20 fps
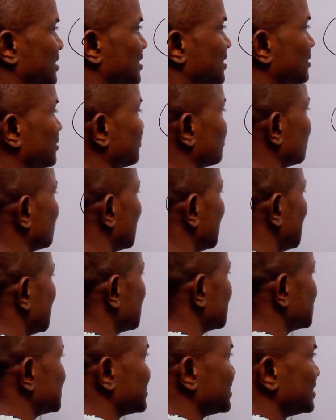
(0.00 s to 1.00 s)
d.
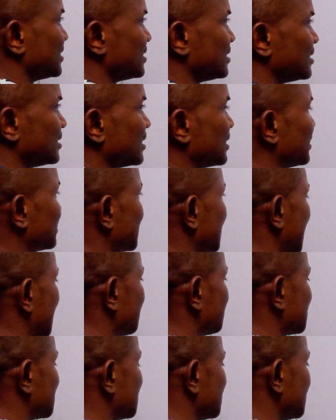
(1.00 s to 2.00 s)
d
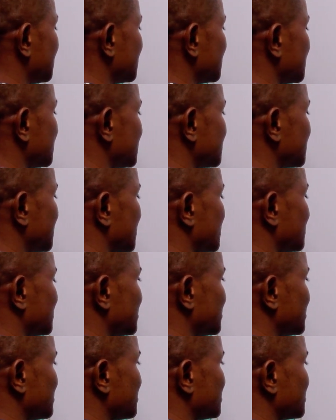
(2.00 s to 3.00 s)
times d is
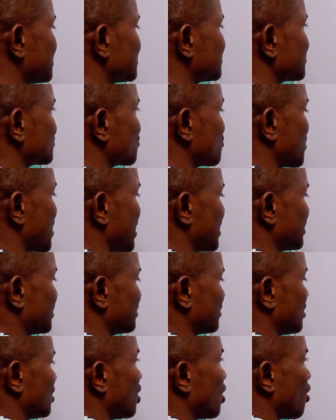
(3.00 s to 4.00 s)
d
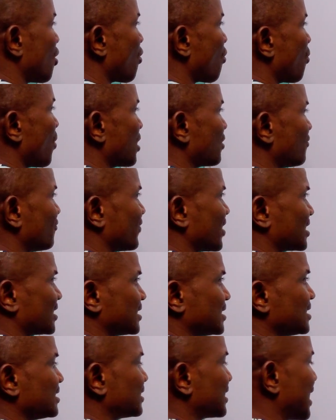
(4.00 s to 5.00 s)
squared. 1 over
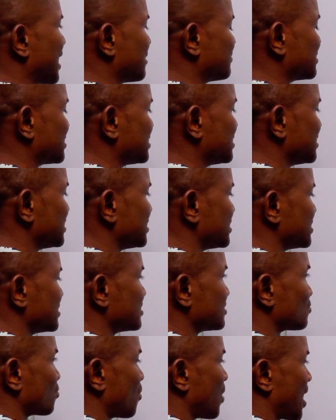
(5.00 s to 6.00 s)
d times d
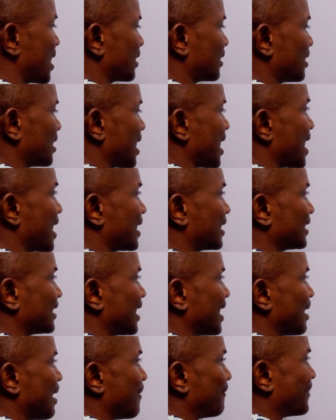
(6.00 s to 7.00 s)
is 1,
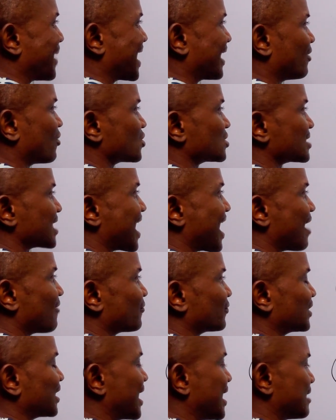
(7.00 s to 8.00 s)
and minus
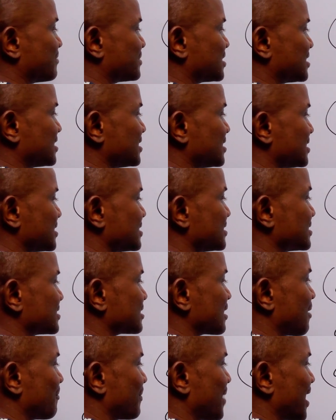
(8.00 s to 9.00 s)
half times d
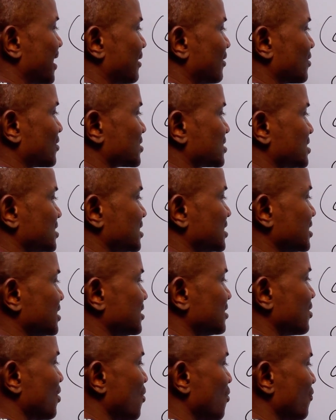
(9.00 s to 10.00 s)
is minus
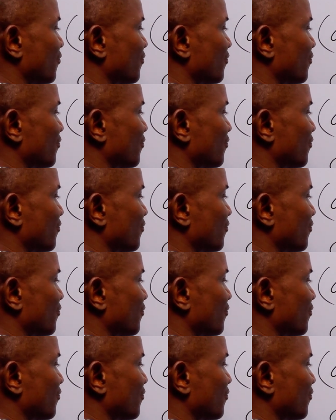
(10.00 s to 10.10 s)
d